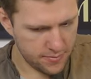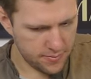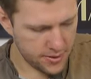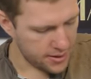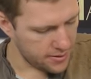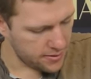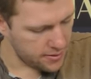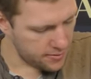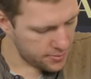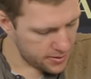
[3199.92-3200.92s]
Shit, did I
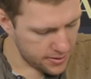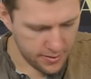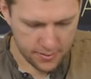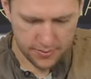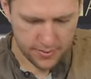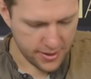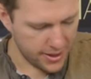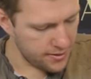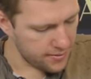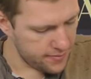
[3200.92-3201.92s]
not put these on? I
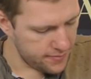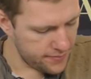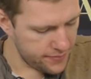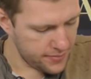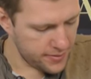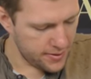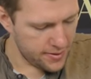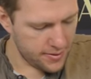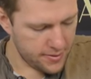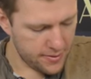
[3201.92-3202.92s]
didn't.
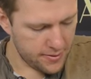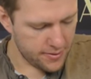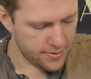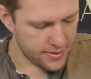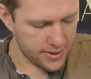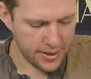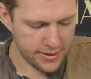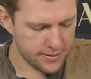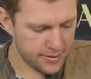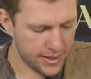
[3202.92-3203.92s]
See,
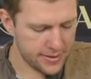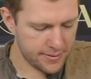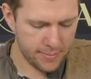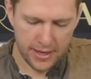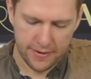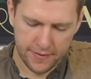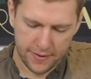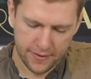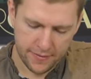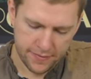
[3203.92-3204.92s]
that's that's the benefit
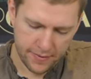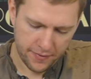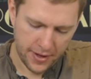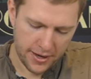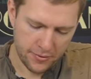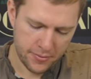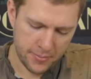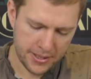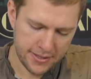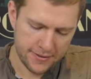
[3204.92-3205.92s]
of, of getting all the
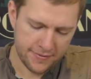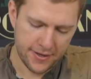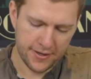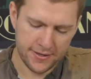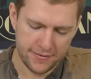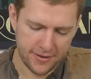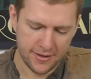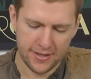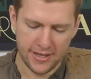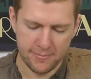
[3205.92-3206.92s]
pieces first. If
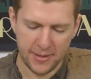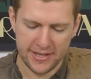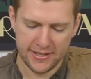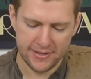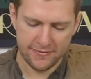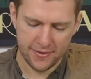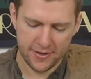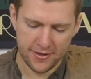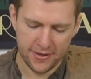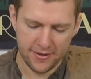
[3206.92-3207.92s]
suddenly there's pieces in front
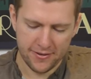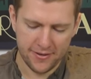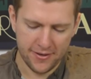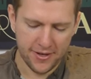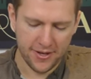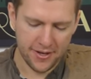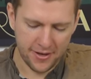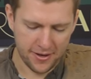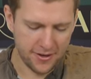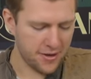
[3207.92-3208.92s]
of you,
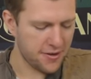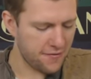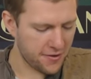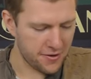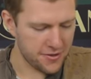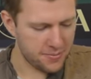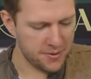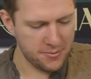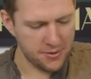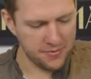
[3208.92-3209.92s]
you know you've forgotten to put
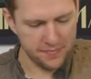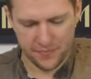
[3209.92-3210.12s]
them on.